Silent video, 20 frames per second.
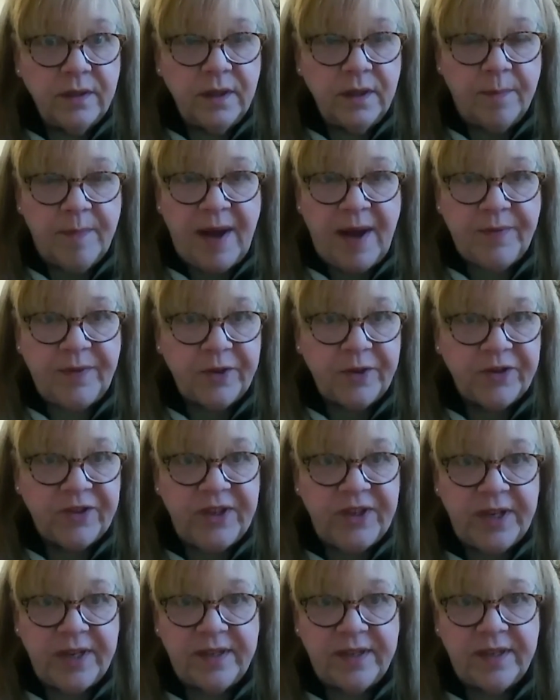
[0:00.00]
about their
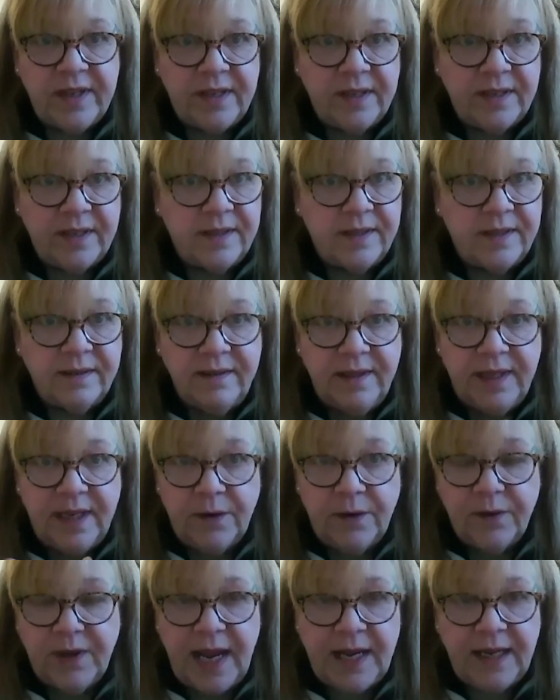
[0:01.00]
citizens, you
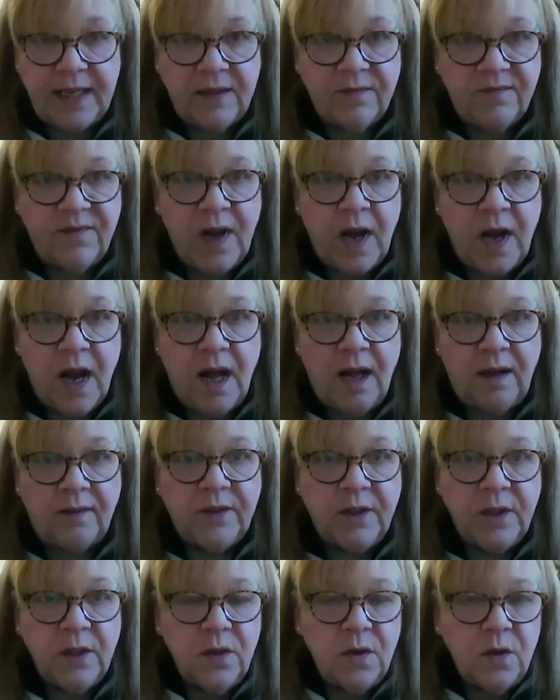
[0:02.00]
know, getting
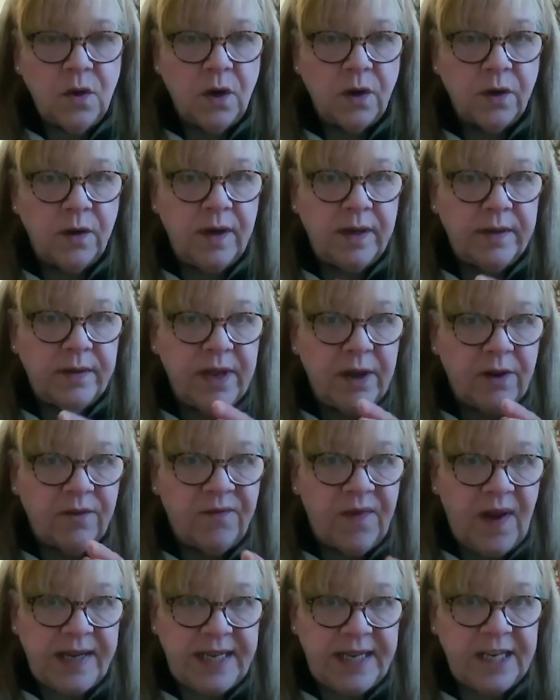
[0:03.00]
involved or their
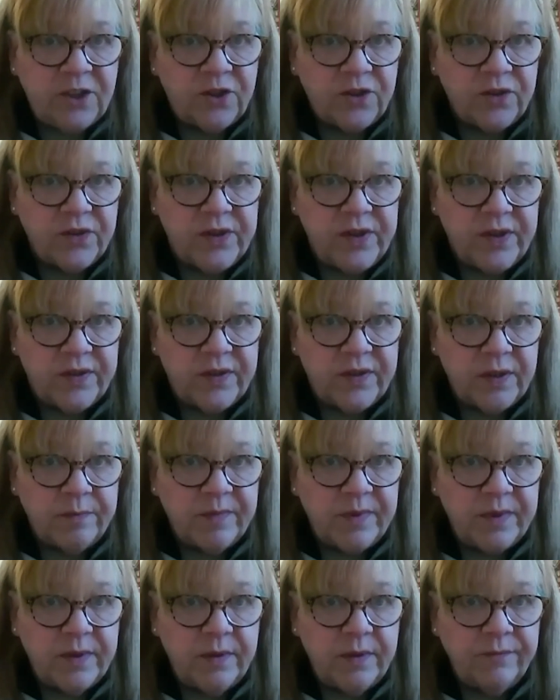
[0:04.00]
financial
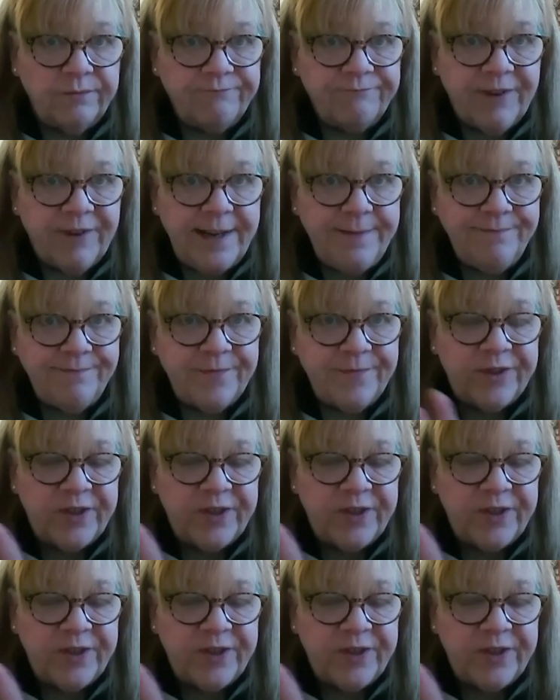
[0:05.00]
systems, right?